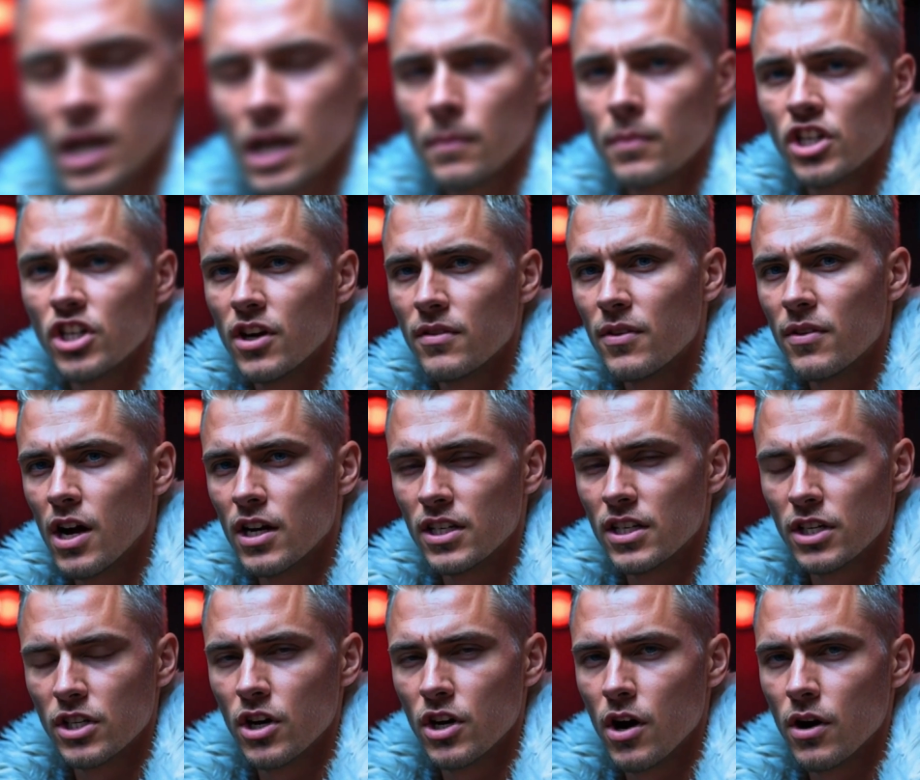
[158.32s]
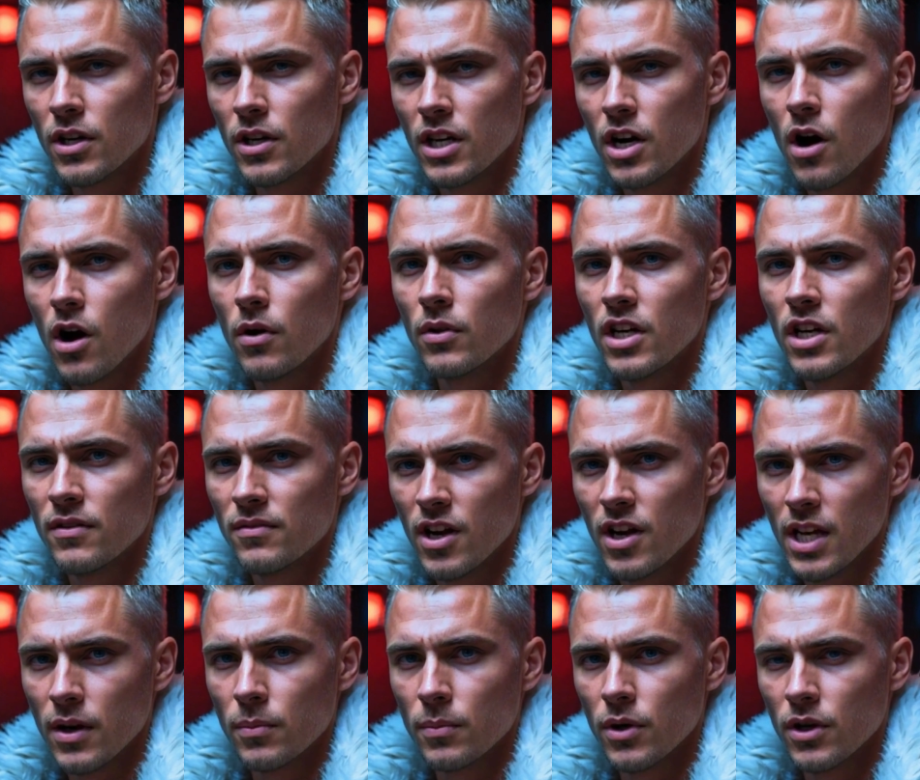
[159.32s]
ImageFX is currently only
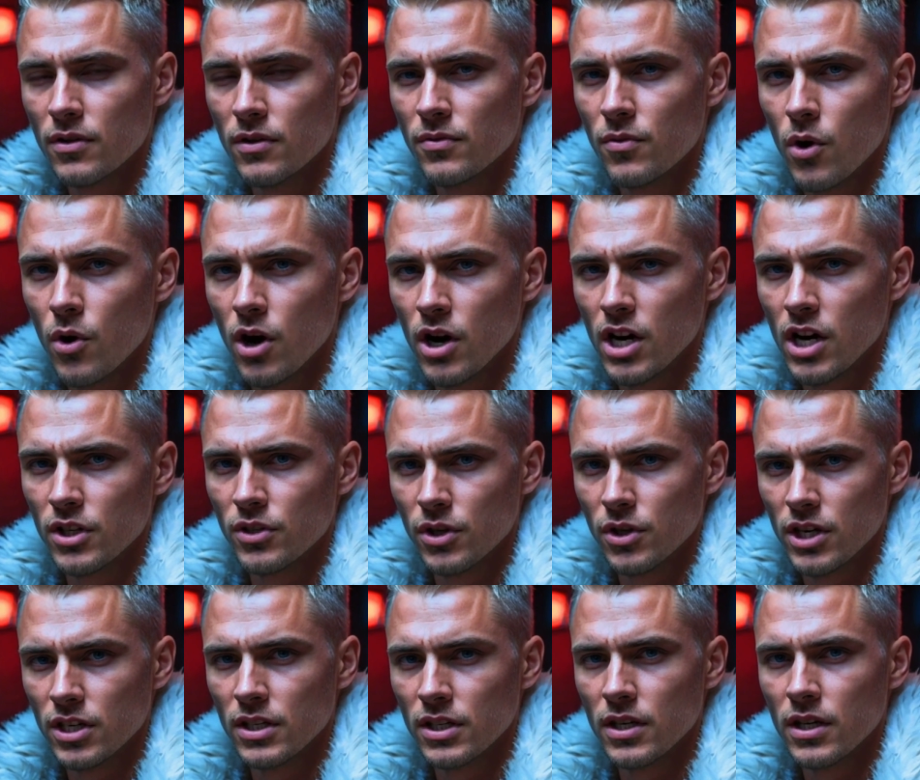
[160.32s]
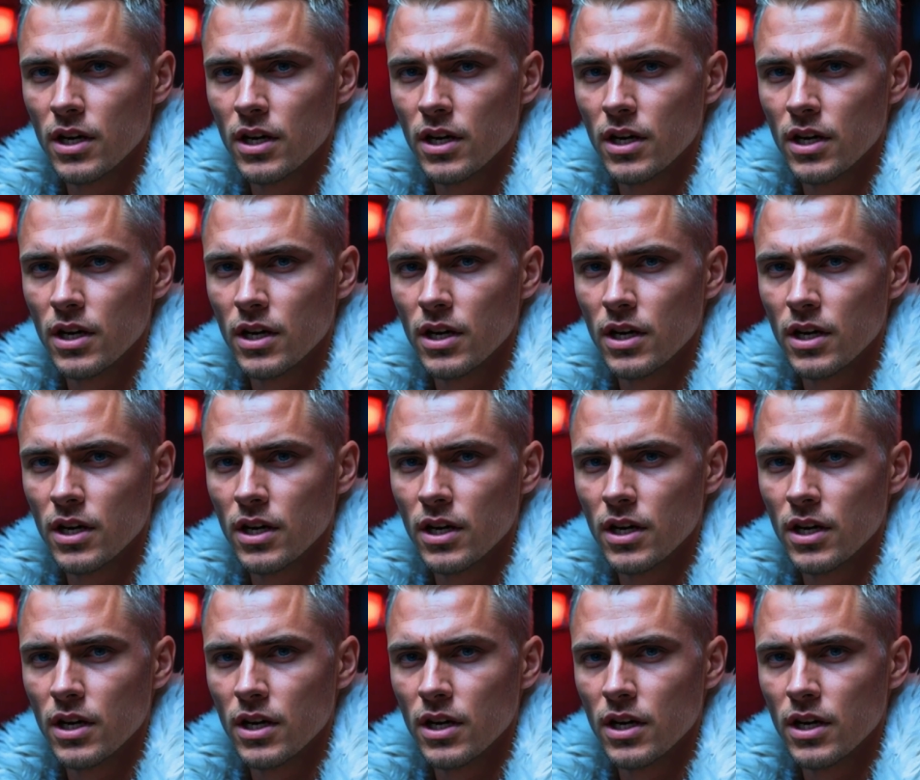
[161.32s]
available in 4 countries: